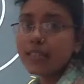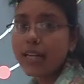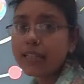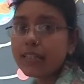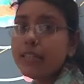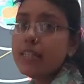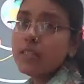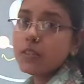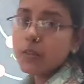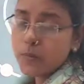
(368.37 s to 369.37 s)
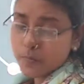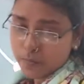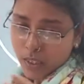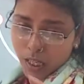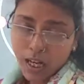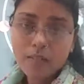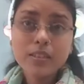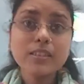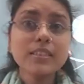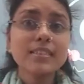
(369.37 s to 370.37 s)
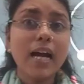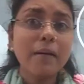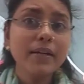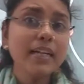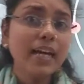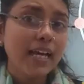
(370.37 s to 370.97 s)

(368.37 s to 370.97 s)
right? So how does this happen?